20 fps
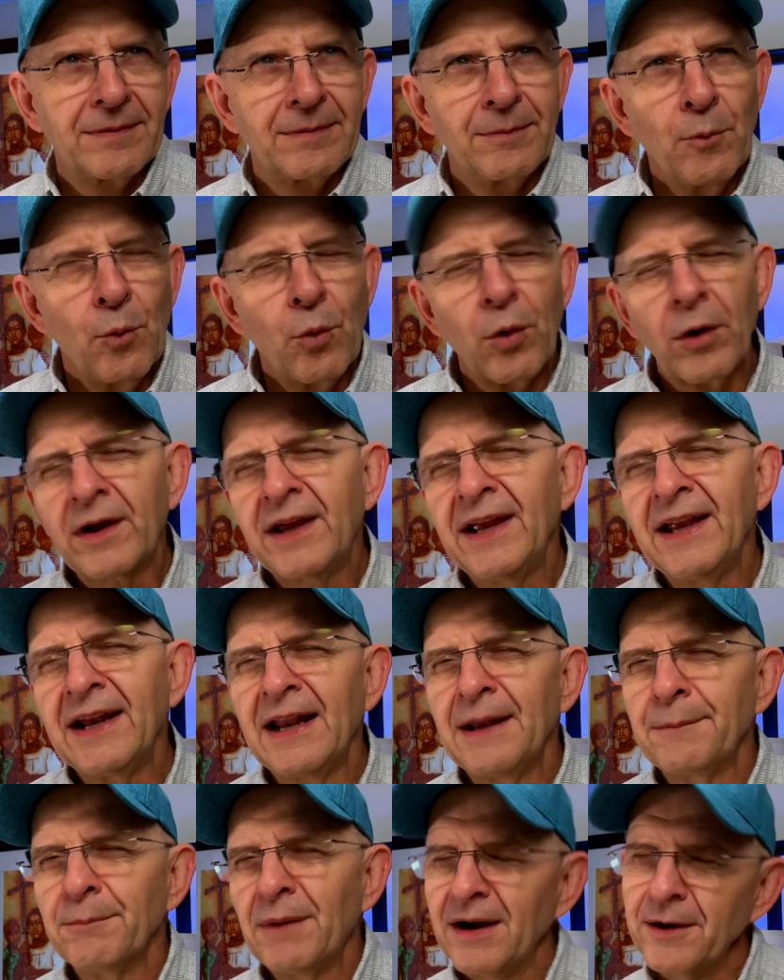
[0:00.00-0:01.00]
working
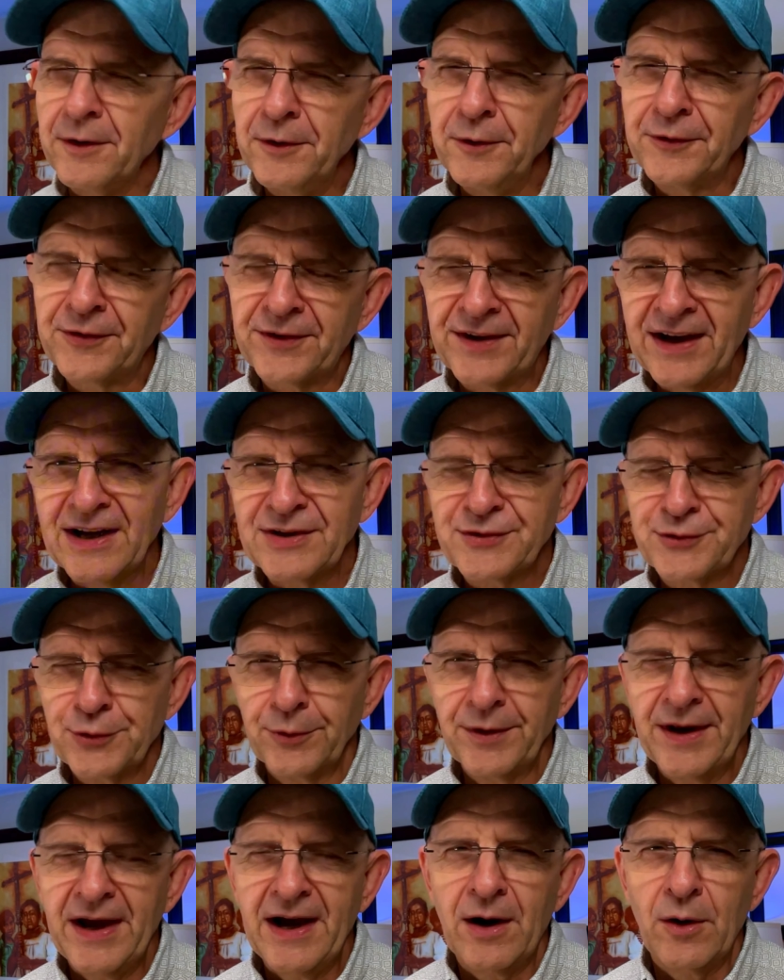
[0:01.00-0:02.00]
in my new
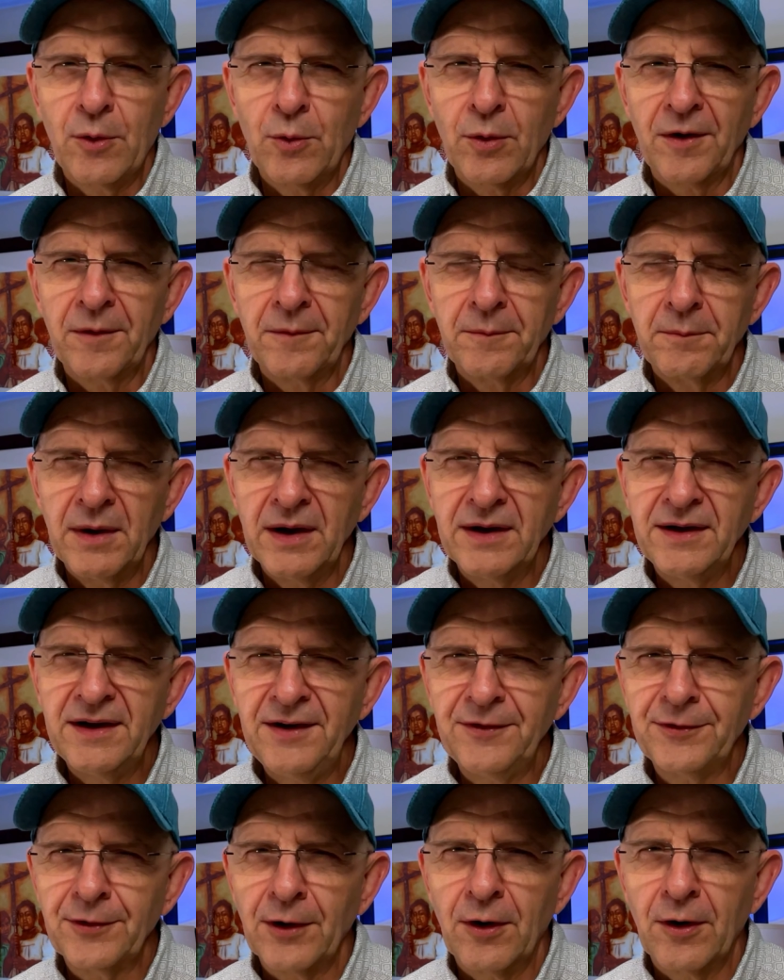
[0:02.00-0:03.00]
schedule now where
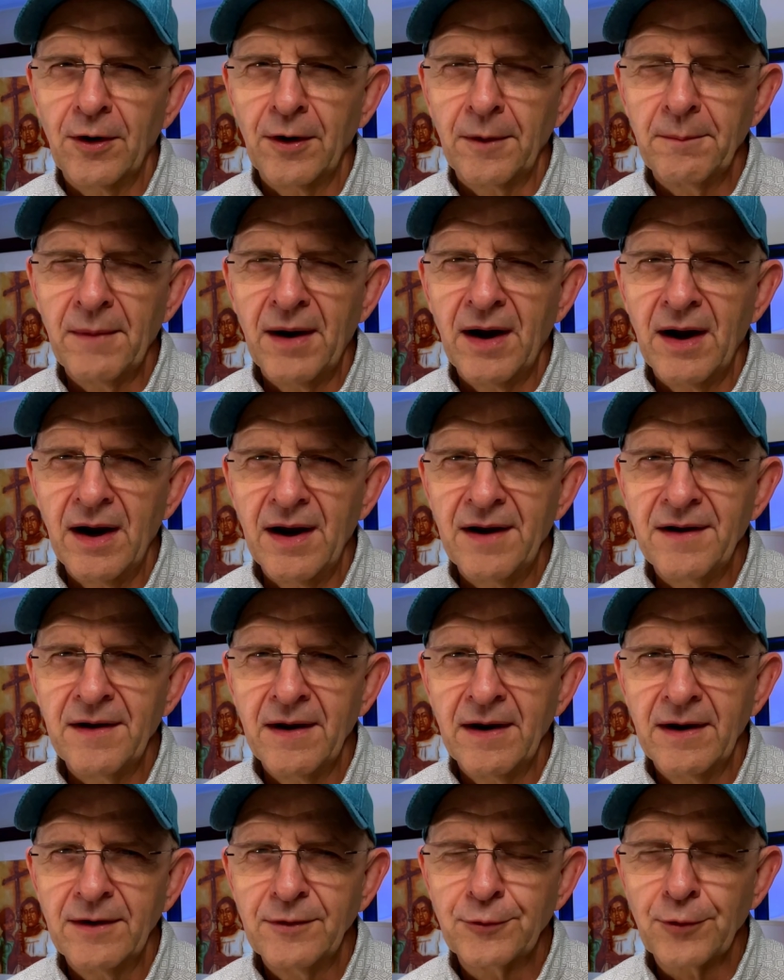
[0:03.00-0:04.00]
Mondays are
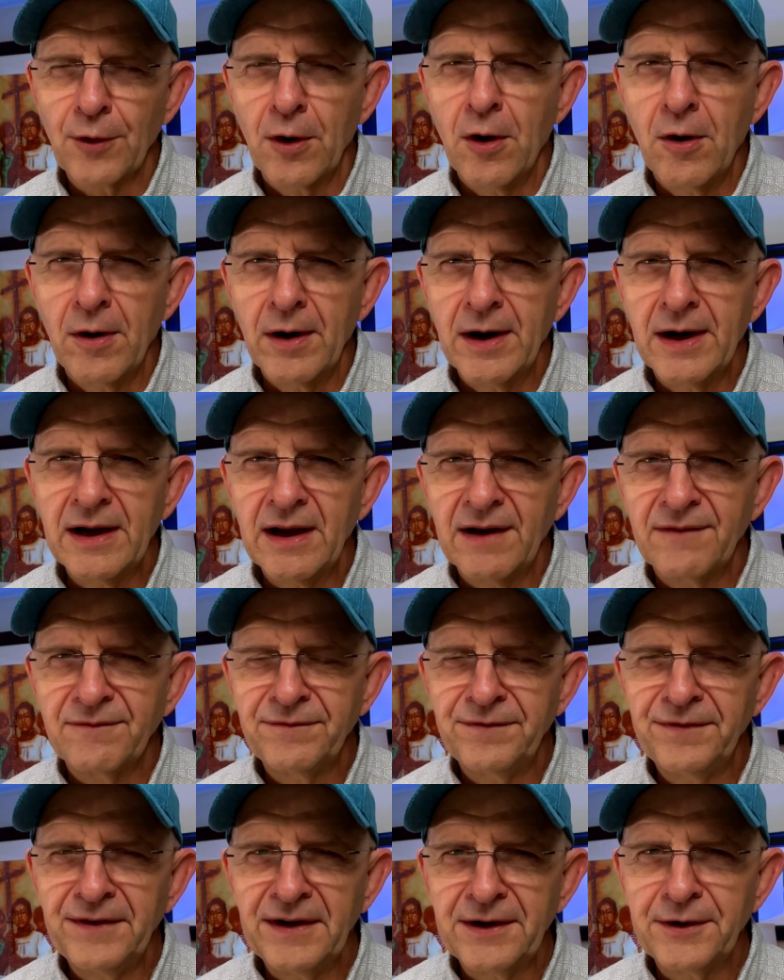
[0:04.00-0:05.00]
my drawing and
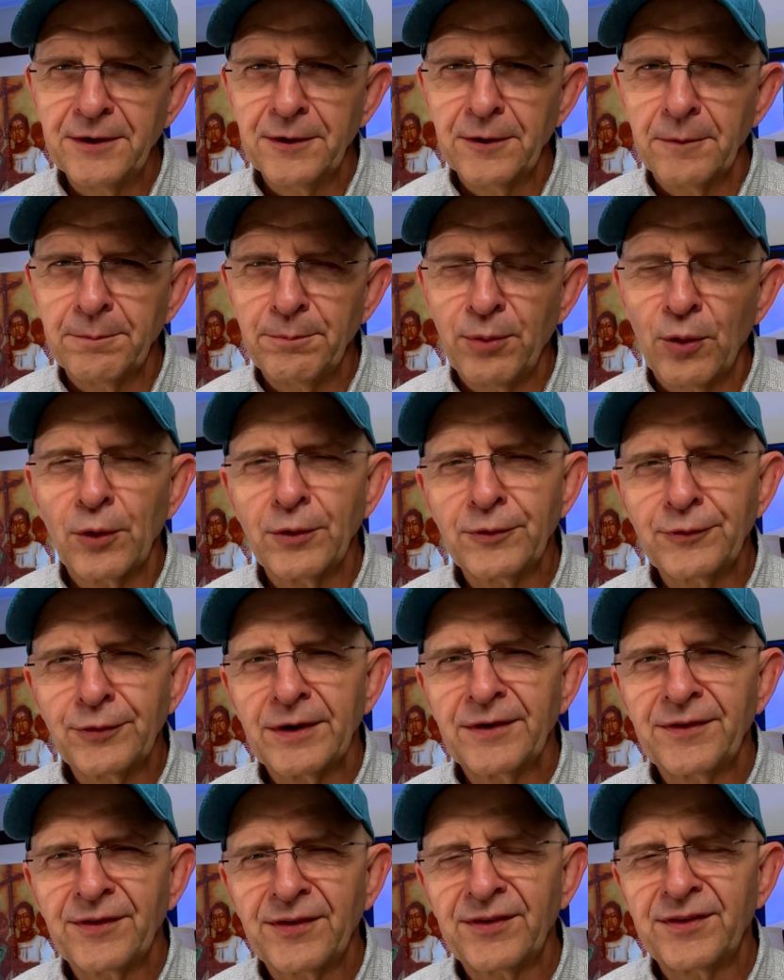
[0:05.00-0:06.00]
figure
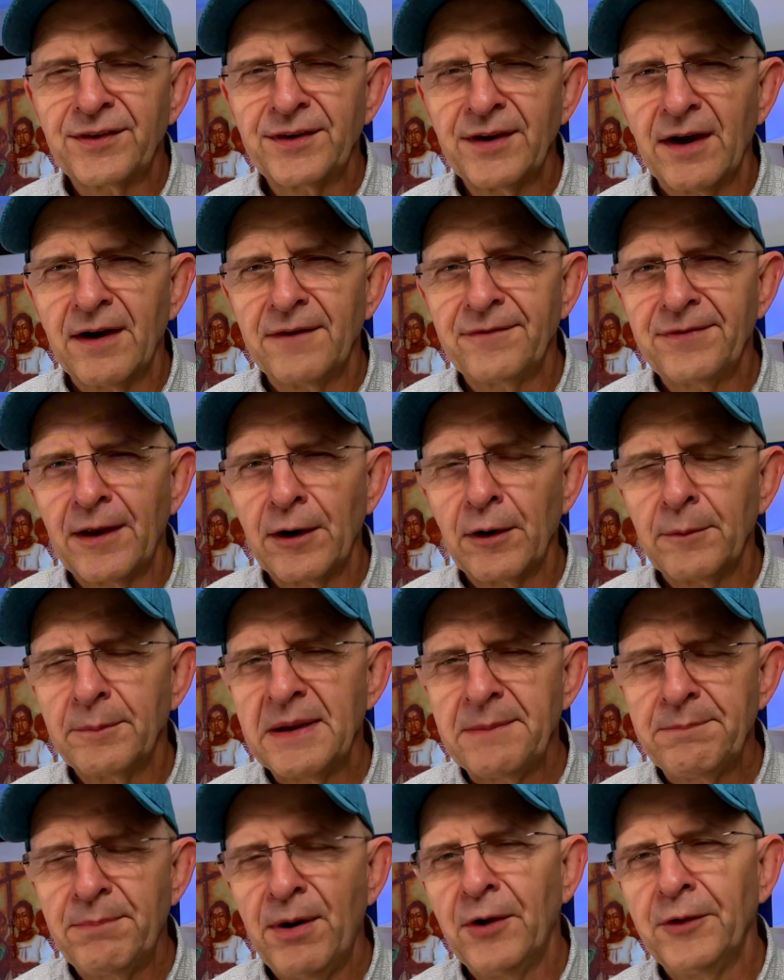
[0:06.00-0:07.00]
portrait stuff that I'll
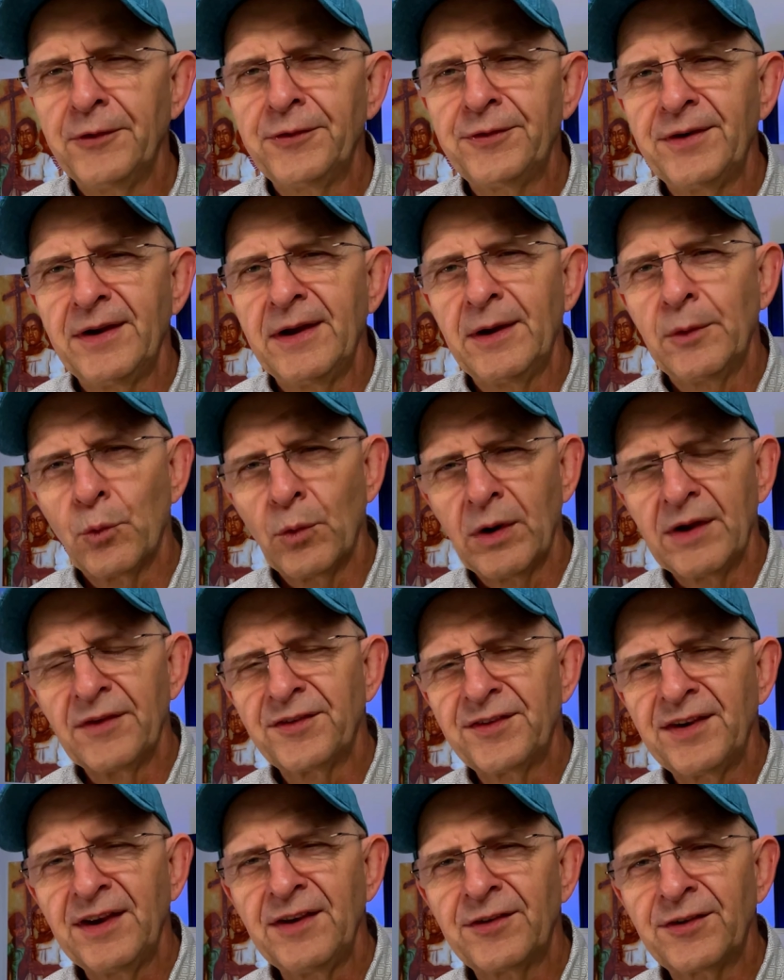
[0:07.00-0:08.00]
be posting.
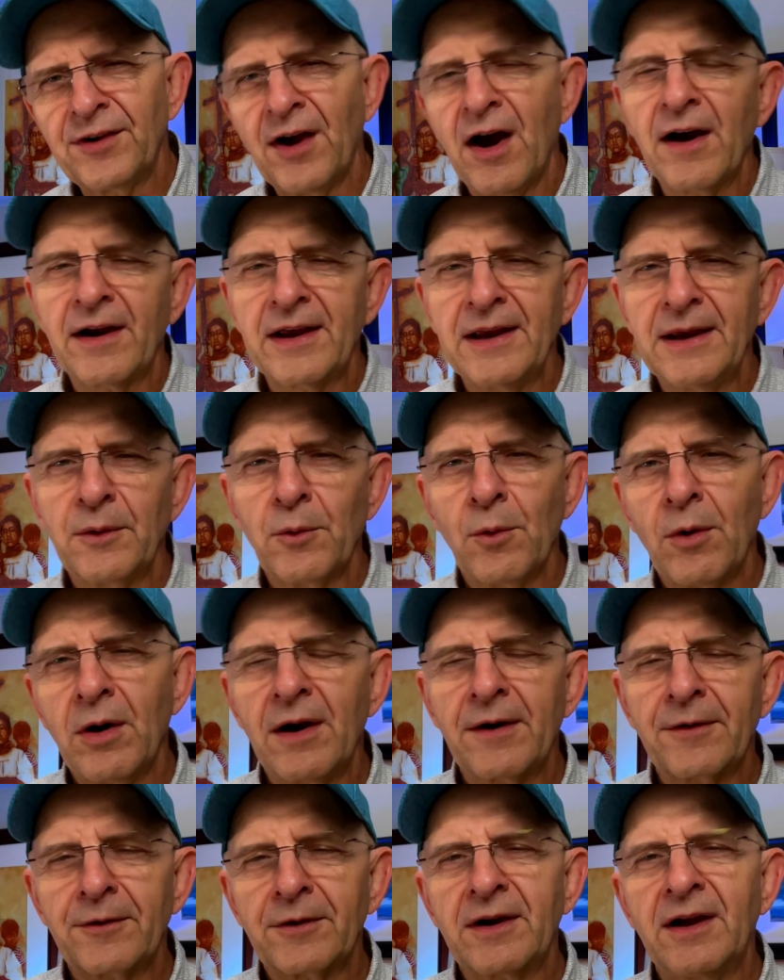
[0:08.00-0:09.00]
Wednesdays talking
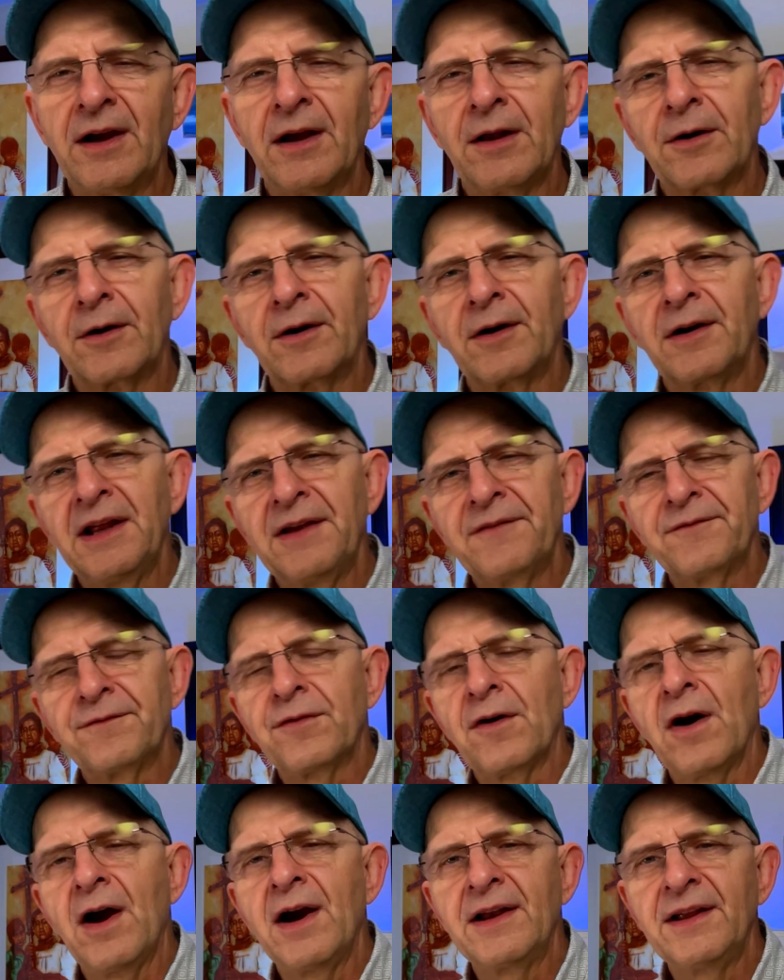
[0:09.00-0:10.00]
watercolor, and then
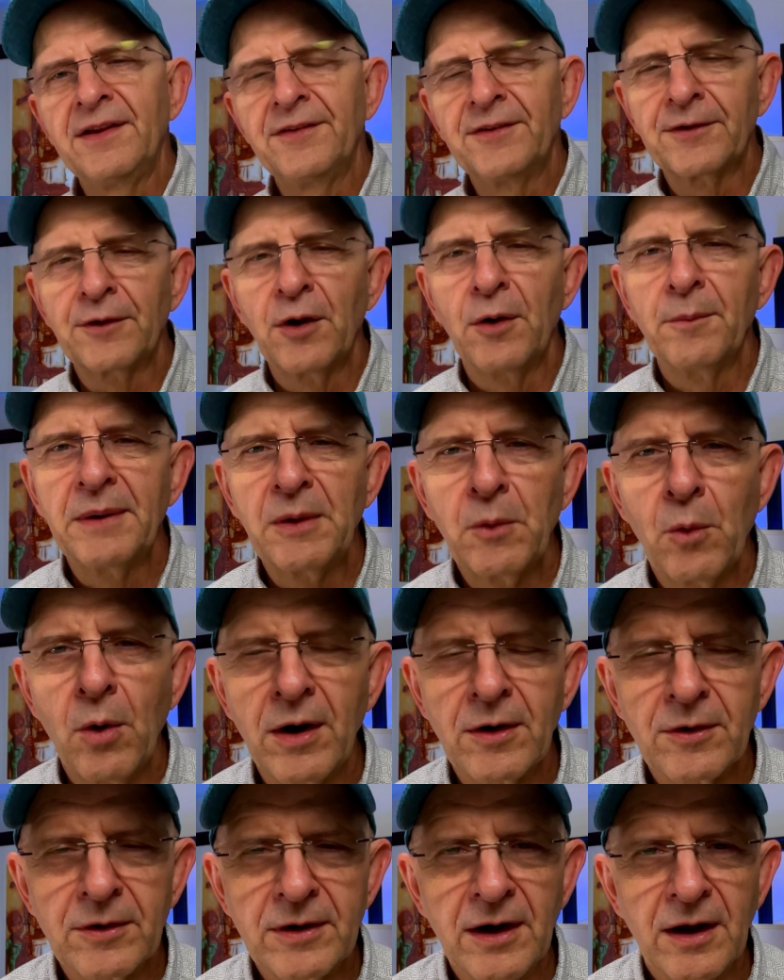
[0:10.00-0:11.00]
Fridays is going to be
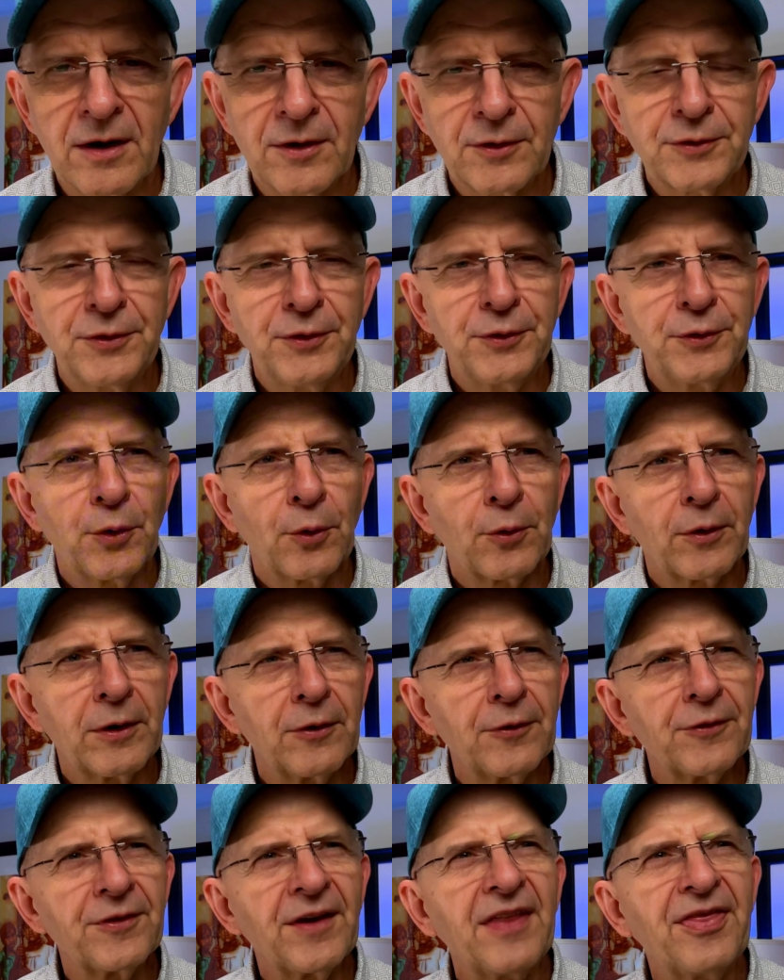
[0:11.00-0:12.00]
watercolor
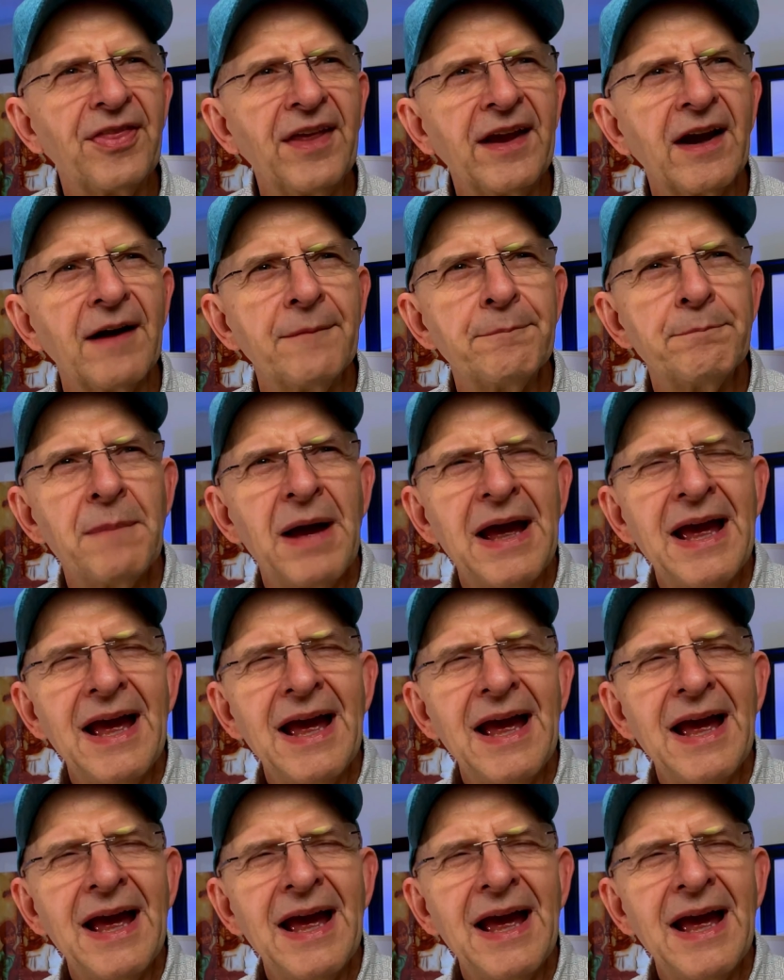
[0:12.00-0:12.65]
tutorials. I think I've